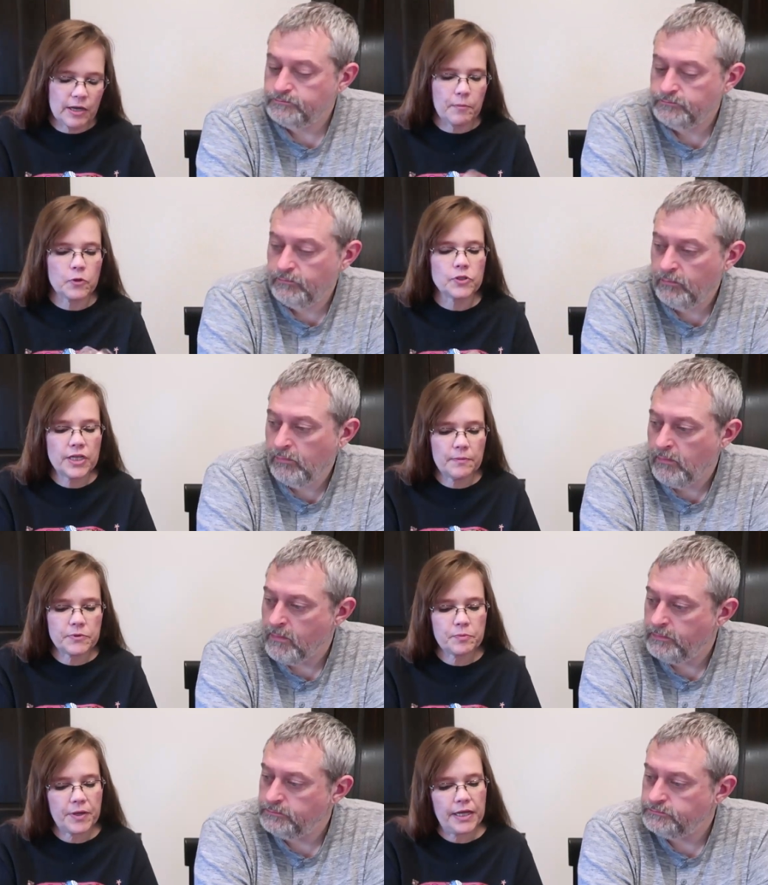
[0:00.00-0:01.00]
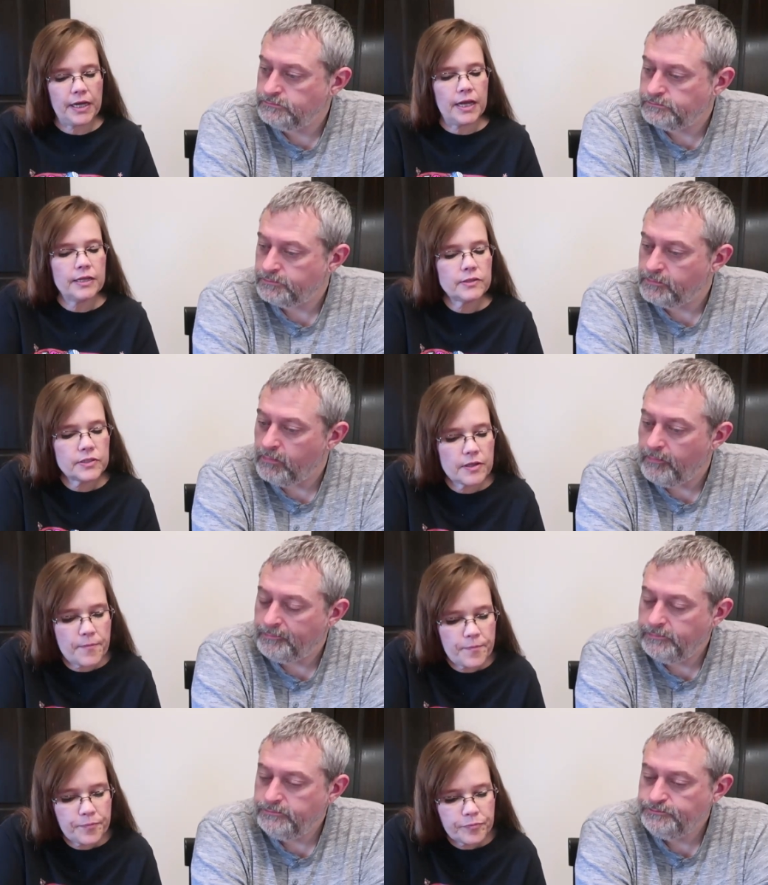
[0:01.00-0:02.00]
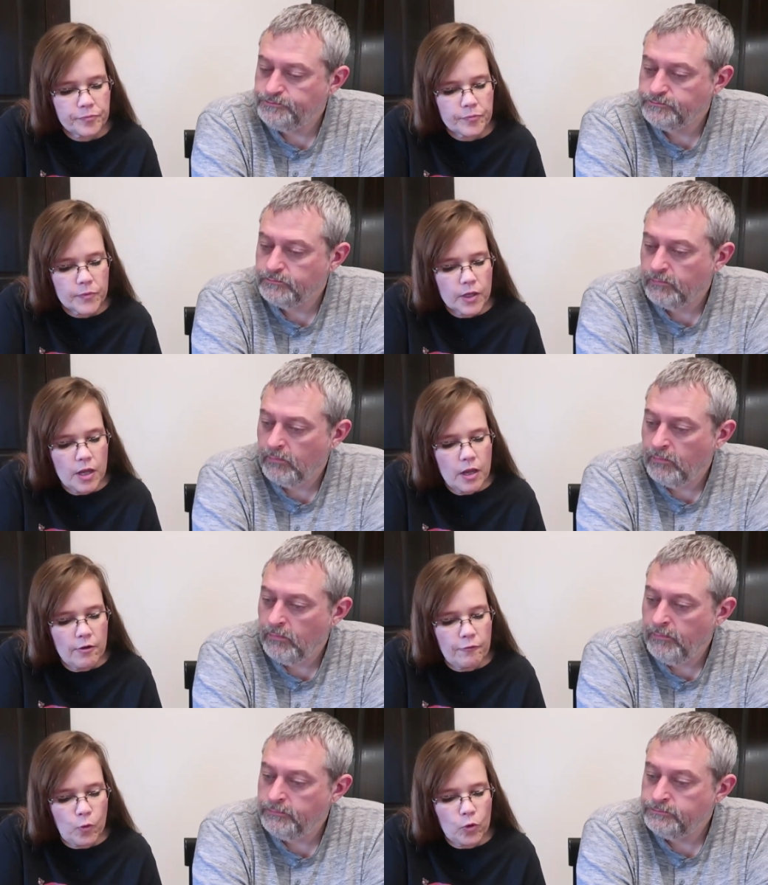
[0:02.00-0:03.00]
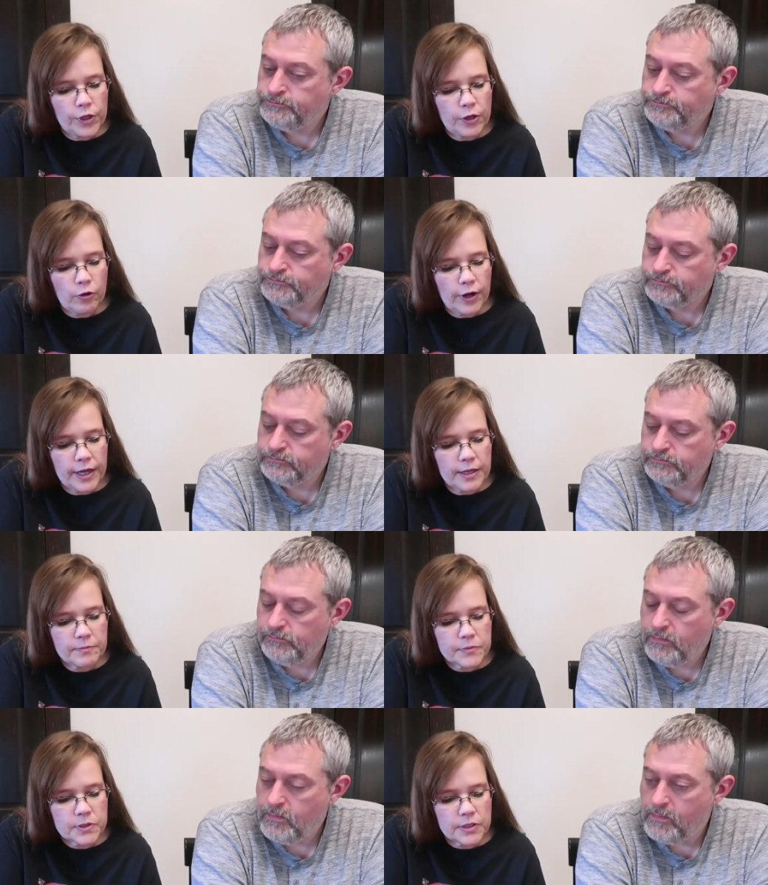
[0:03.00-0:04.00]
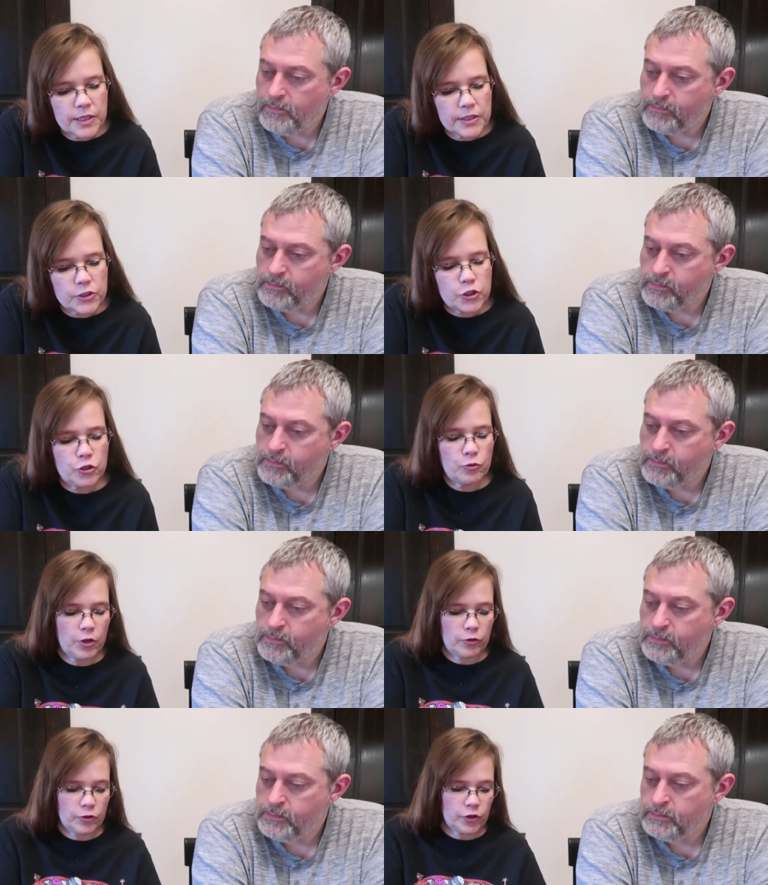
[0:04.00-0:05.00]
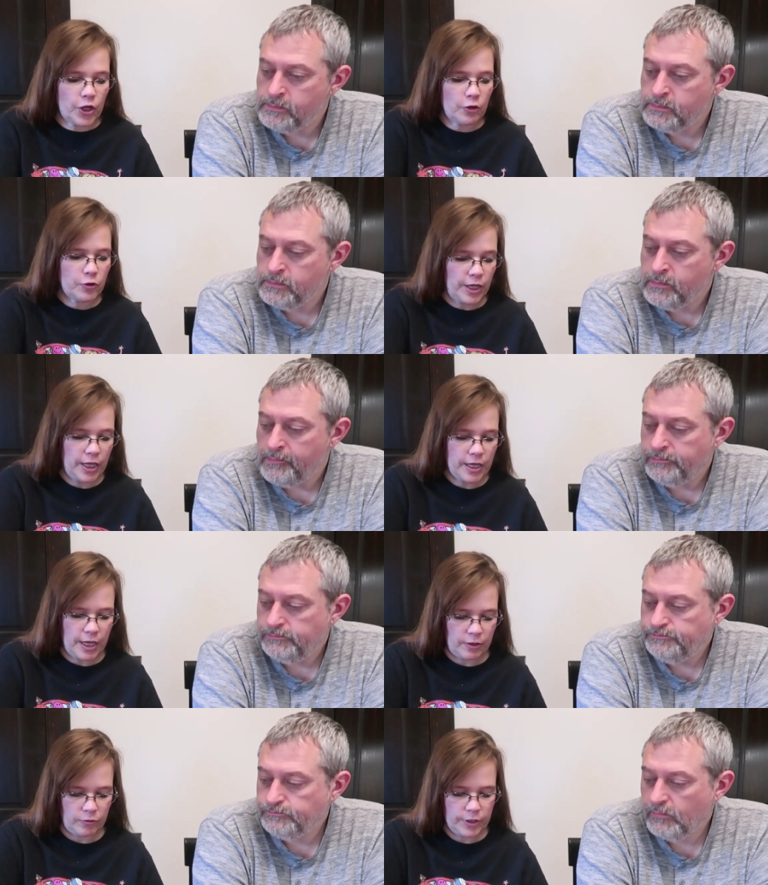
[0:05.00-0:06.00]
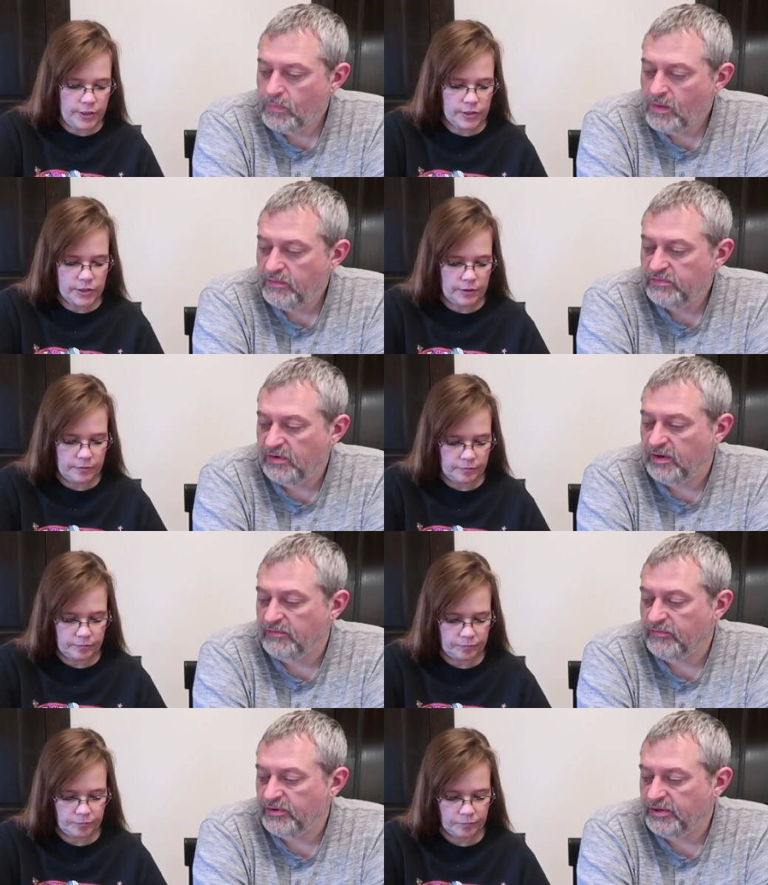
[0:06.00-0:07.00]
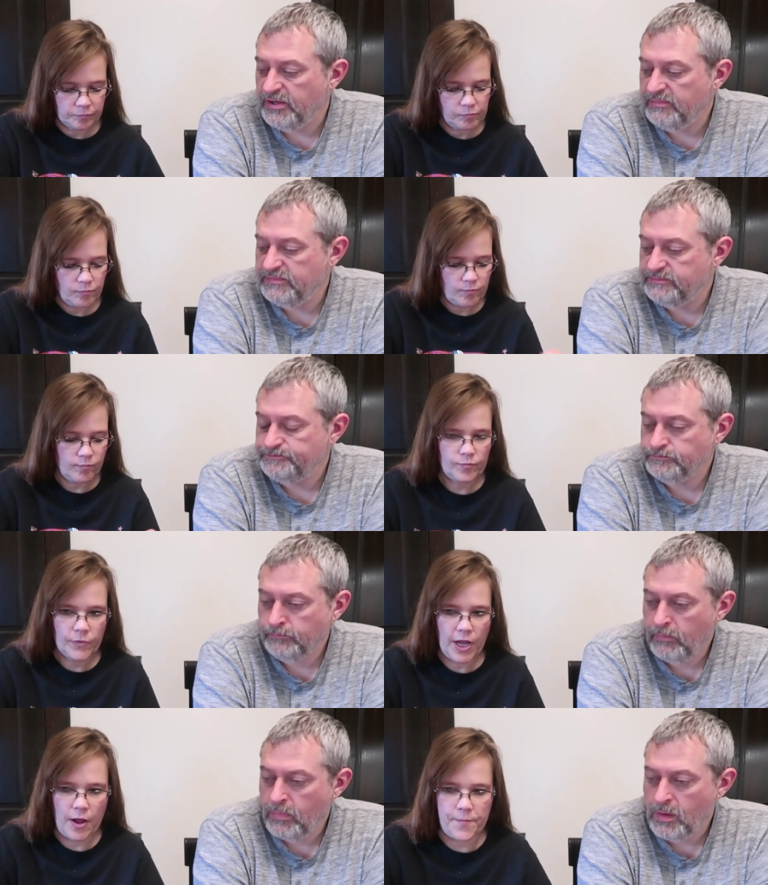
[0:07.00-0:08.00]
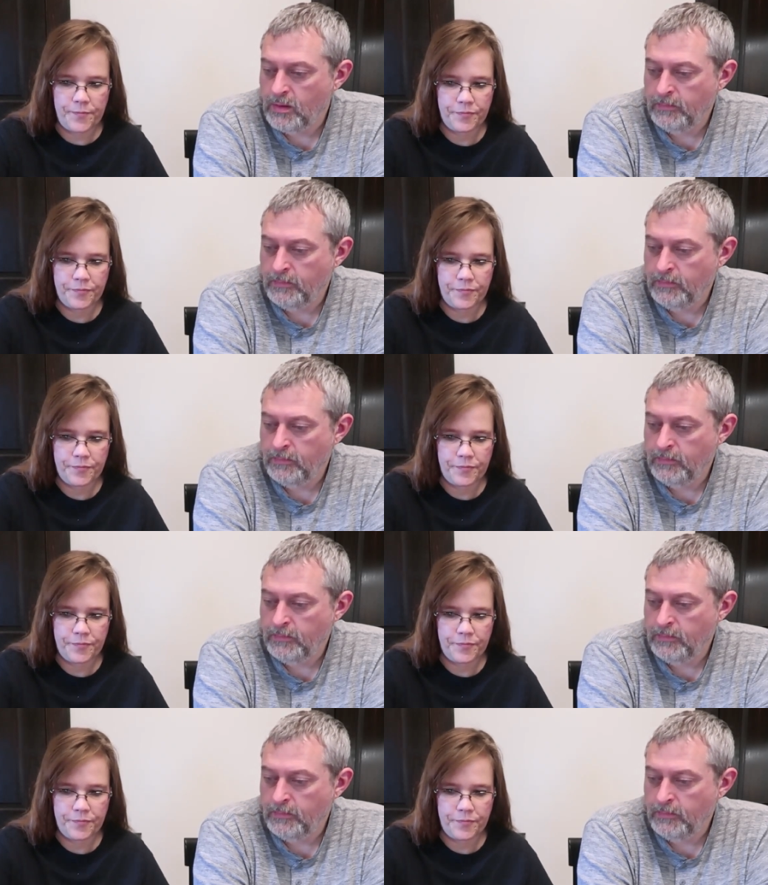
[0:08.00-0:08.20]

Speaker 1: double dipped peanuts. forty grams is two hundred thirty calories. So another forty grams. Yeah.